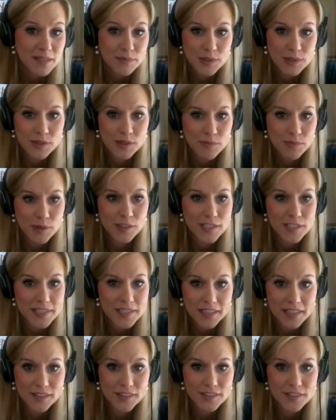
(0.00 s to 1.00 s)
to Bernie
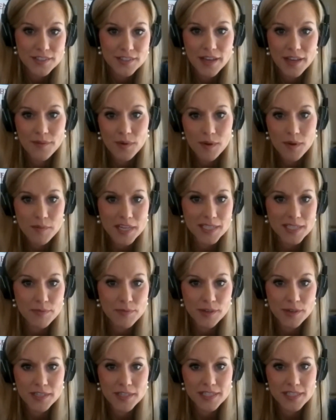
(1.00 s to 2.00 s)
Sanders and what makes
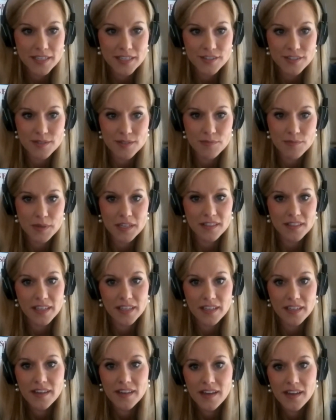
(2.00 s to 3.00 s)
Bernie mm-hmm. Sanders
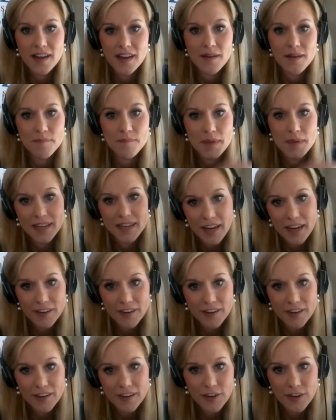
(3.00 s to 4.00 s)
appealing, Medicare
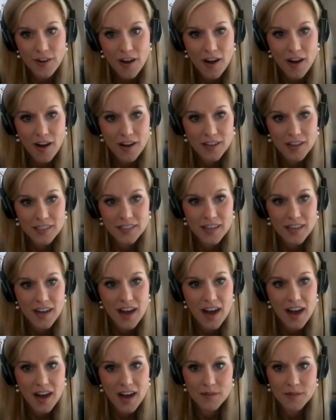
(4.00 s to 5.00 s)
for all,
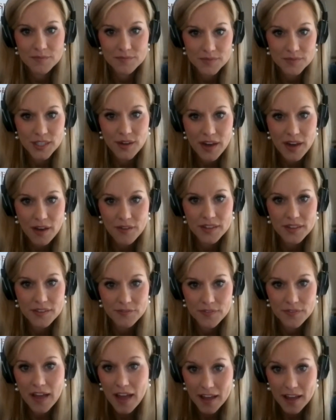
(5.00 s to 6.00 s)
um, mm-hmm. you know, health
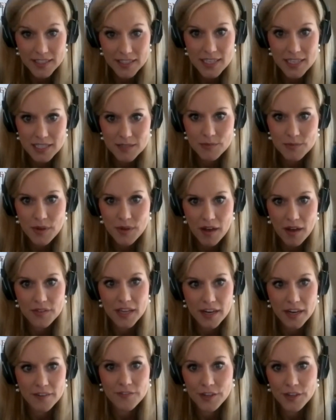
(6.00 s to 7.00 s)
accessible health
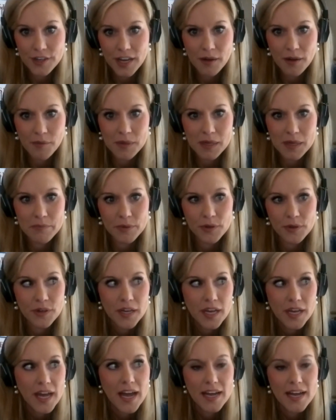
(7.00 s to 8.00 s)
care for young people
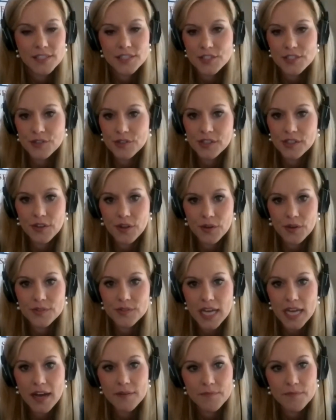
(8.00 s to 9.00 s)
and student loan
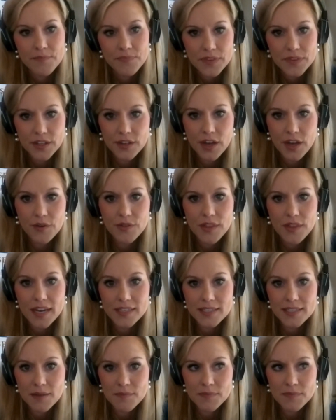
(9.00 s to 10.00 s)
debt. You know, that
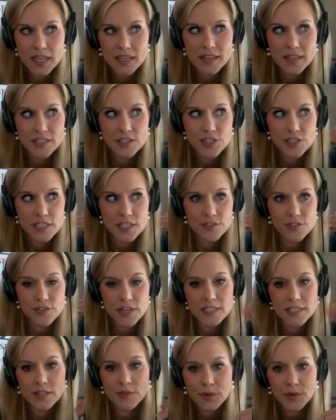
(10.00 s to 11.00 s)
is something that she's
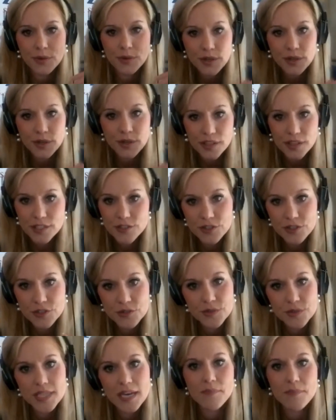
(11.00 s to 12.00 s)
addressing real
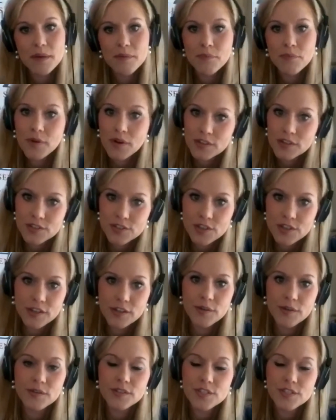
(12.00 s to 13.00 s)
issues that people are
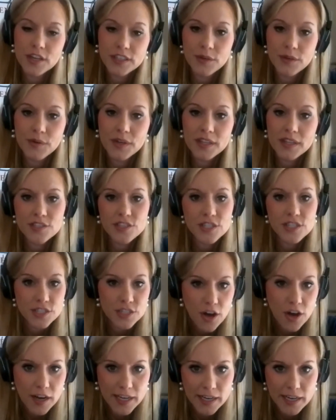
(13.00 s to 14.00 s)
struggling struggling with and she's
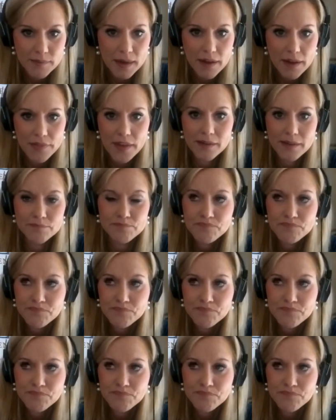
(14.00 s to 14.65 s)
talking about them.